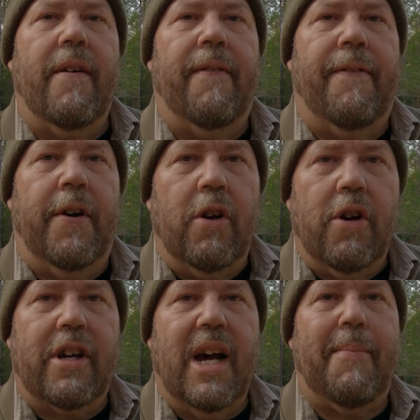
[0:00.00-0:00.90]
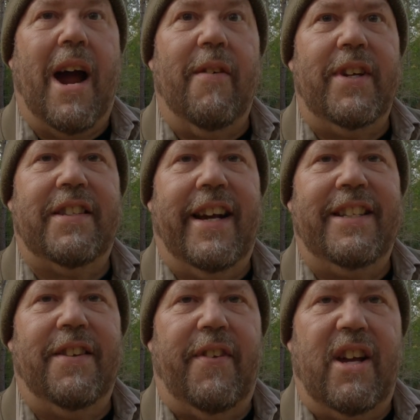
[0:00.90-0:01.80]
full hookup RV
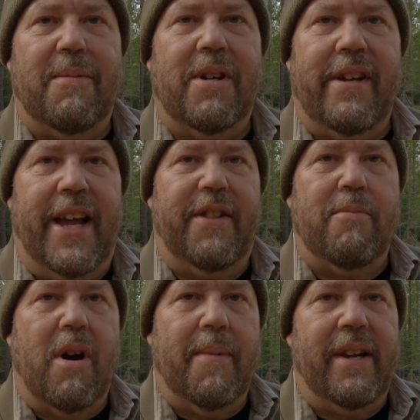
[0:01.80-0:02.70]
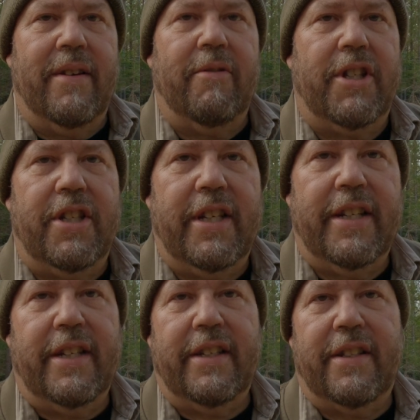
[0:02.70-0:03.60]
sites available at the moment, which
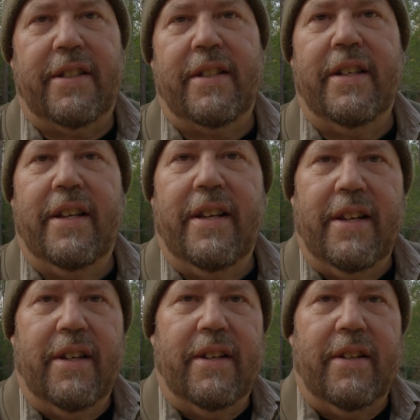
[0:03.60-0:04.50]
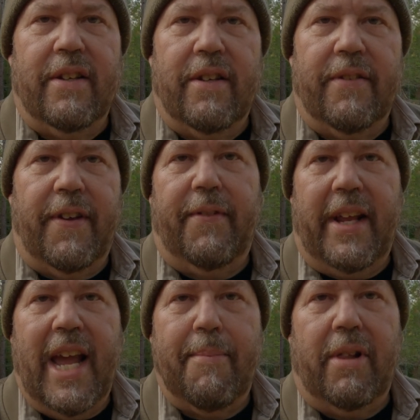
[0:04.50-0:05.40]
is
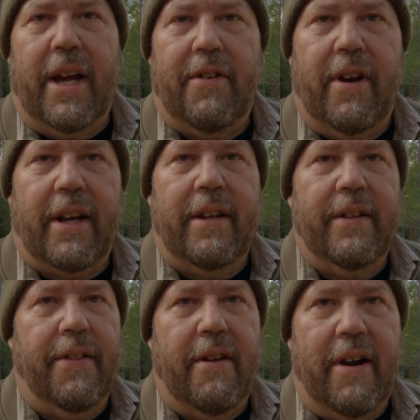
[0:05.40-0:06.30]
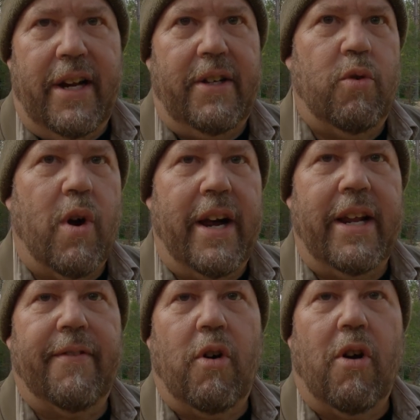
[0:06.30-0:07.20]
50 amp electric, 30,
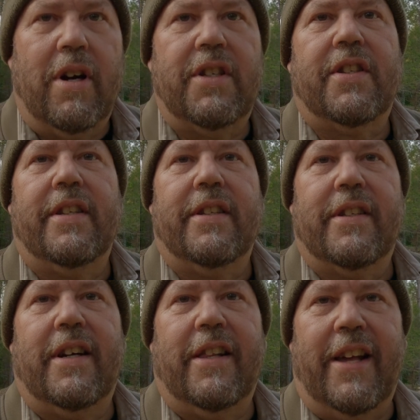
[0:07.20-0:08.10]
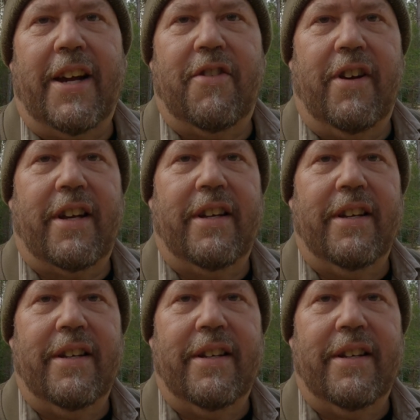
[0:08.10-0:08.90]
20 of course, electric,